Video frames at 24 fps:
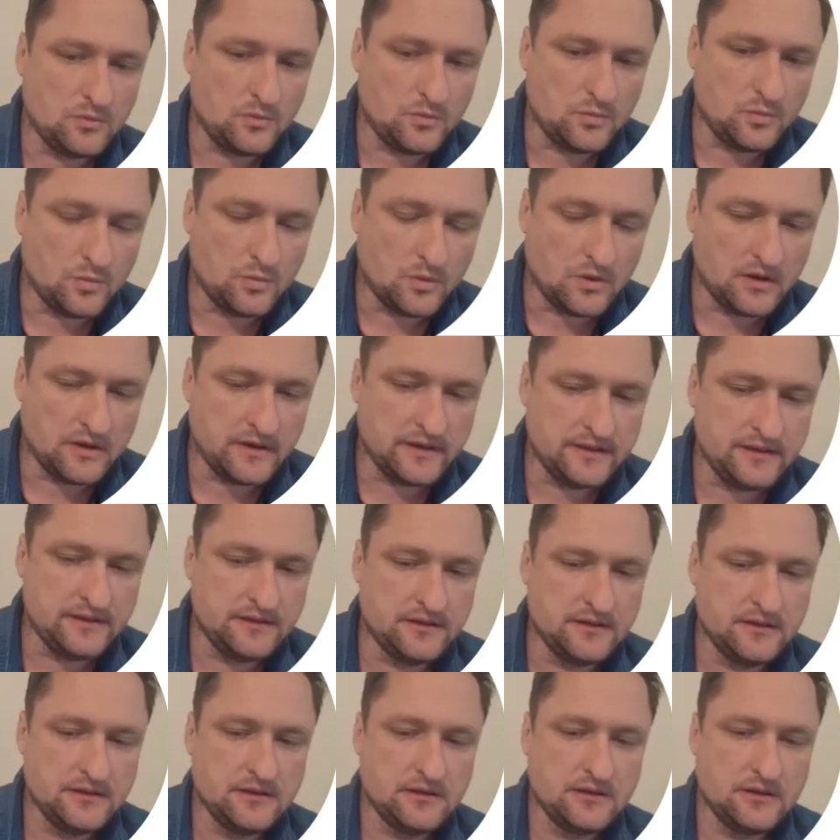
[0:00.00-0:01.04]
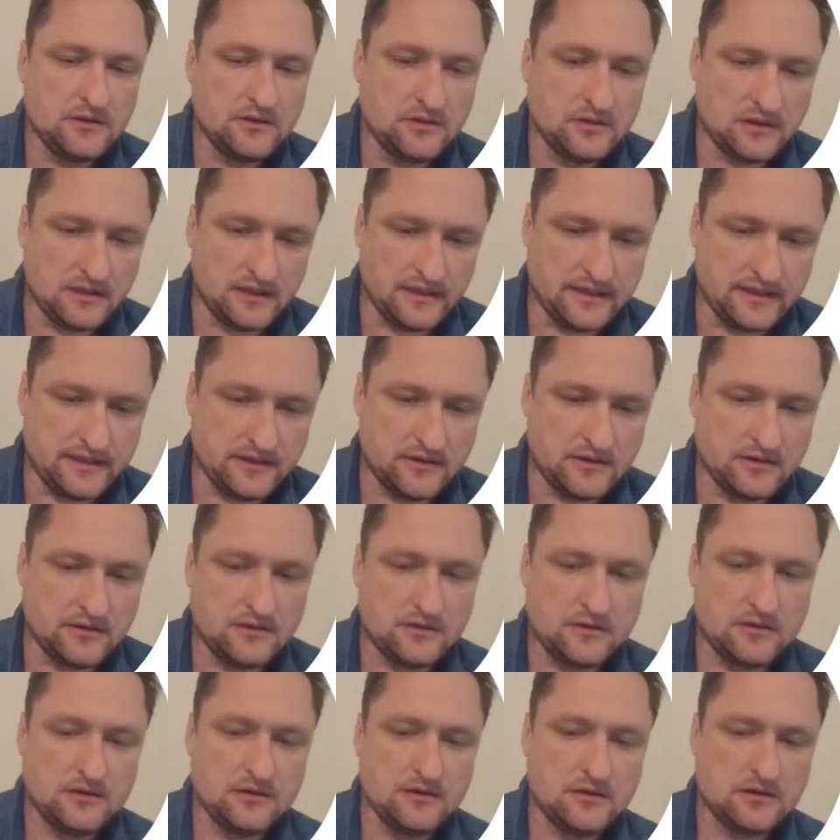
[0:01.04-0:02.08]
one
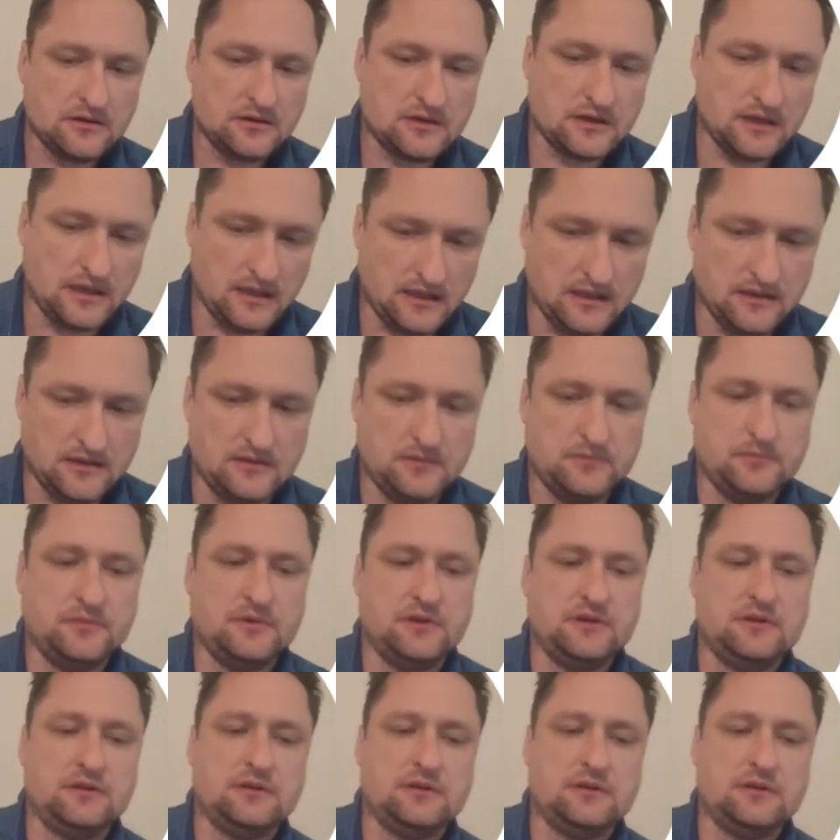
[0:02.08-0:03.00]
layer column.